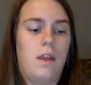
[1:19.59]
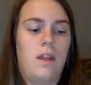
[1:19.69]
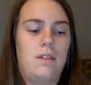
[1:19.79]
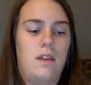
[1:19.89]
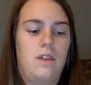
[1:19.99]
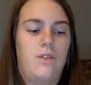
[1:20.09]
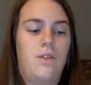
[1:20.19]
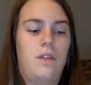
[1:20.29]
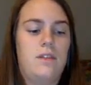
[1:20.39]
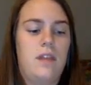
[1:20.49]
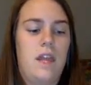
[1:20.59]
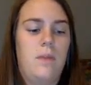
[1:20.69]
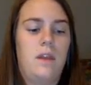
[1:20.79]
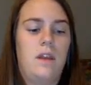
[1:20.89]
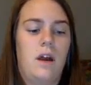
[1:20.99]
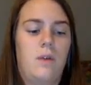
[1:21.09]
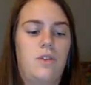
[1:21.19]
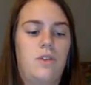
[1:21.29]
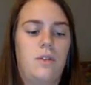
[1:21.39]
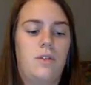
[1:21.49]
And it says, for this team, the
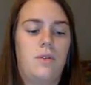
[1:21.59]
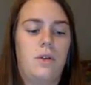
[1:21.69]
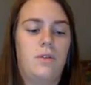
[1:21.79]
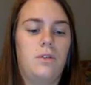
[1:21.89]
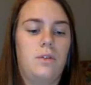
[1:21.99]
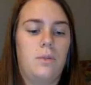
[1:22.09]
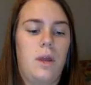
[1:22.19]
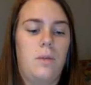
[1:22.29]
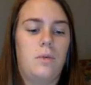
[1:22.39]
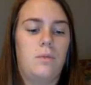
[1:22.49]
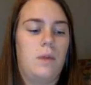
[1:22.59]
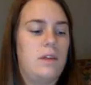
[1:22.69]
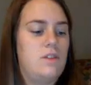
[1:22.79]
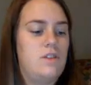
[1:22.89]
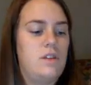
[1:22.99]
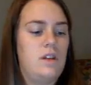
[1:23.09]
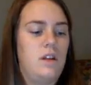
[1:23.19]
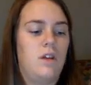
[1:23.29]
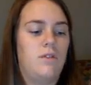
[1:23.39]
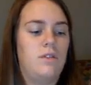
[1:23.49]
adoption of the 3 rules of people, messaging, and
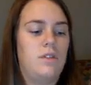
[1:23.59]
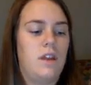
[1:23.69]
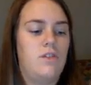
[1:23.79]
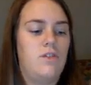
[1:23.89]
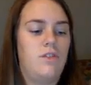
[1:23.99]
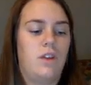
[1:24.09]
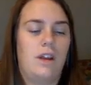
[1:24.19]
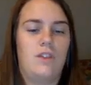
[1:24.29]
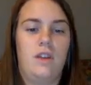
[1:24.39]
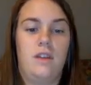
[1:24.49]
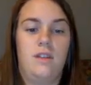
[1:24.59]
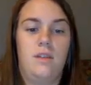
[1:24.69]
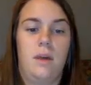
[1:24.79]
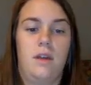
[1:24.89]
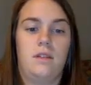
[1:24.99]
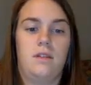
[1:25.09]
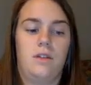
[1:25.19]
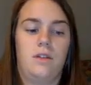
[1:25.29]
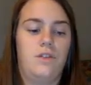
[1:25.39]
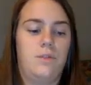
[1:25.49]
conversation strategy is the best
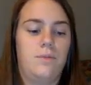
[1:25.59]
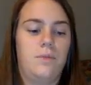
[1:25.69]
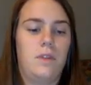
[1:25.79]
solution.